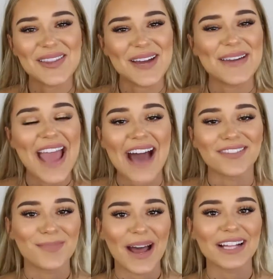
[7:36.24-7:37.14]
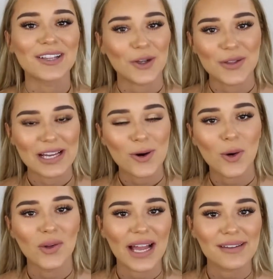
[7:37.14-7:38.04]
So there we have my clothing
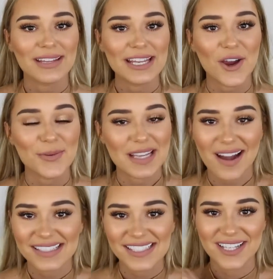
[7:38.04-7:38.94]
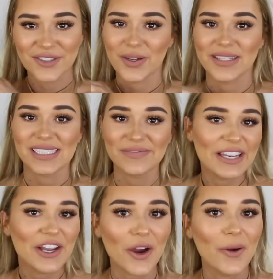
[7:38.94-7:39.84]
haul. I really hope you guys enjoyed this
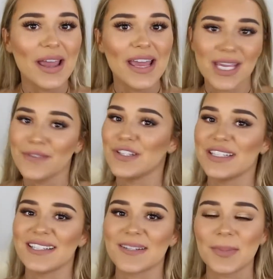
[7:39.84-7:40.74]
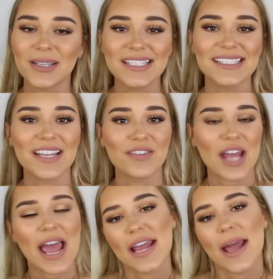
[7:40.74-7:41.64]
video. If you did, please give
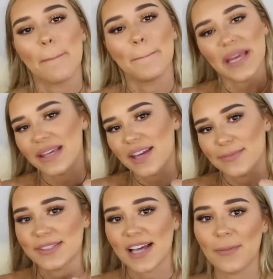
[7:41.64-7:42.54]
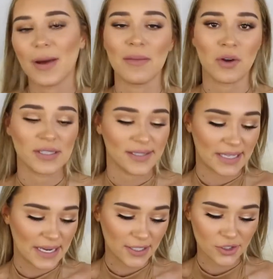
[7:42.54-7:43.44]
it a big thumbs up. I'm
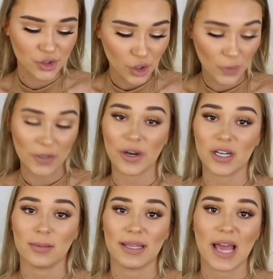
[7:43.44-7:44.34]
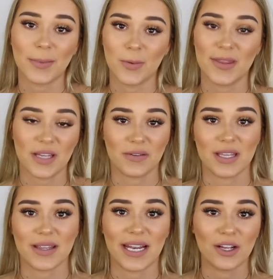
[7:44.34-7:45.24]
honestly so incredibly happy with
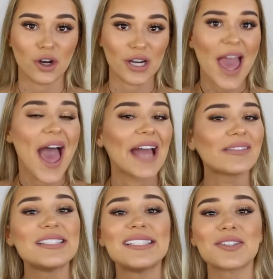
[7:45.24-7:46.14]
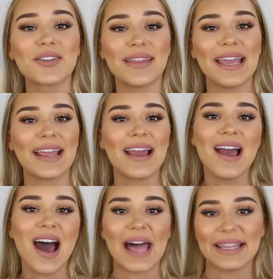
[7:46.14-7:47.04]
everything that I got. Every single thing
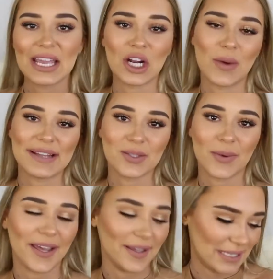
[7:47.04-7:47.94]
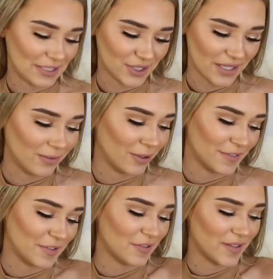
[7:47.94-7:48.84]
I cannot wait to wear. Actually, I've worn
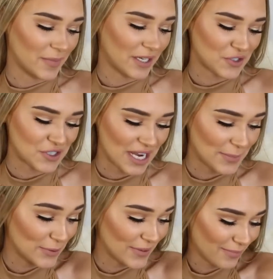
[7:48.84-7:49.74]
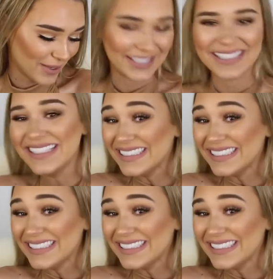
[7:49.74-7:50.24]
a few of them 100 times already, but